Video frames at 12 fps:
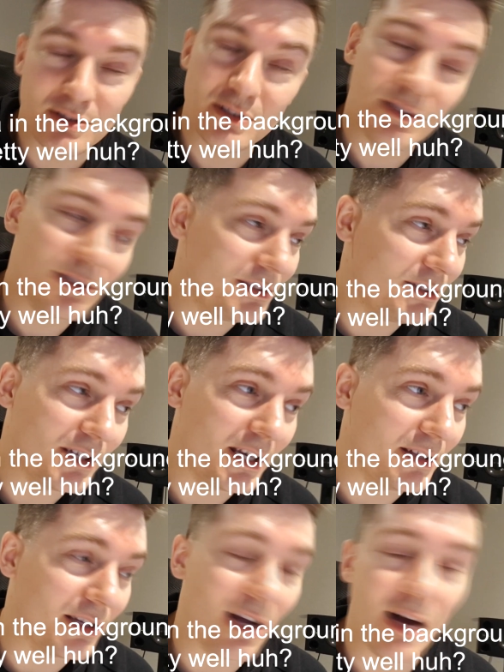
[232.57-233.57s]
just say
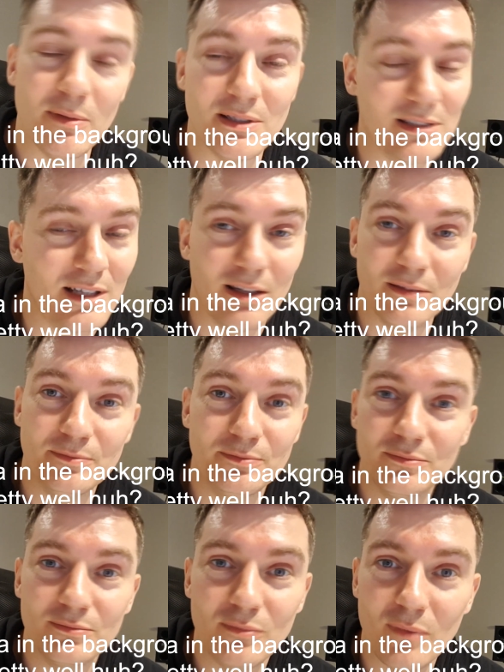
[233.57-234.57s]
in the comments and I'll
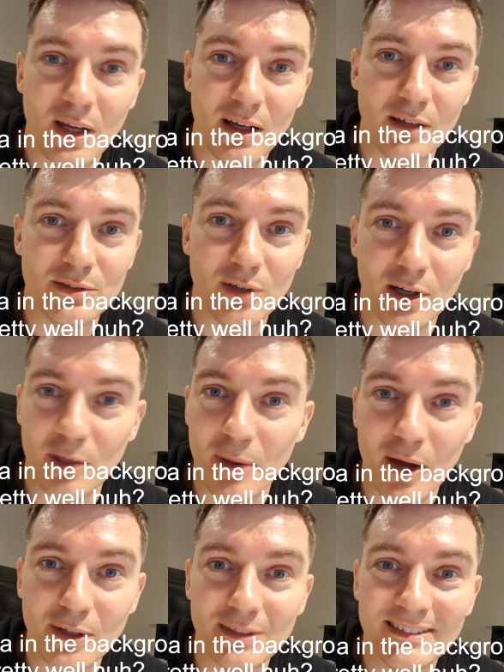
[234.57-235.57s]
talk
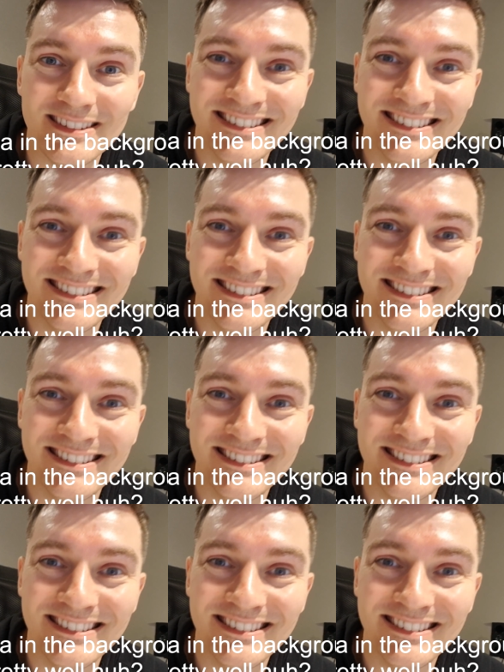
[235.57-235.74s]
about it.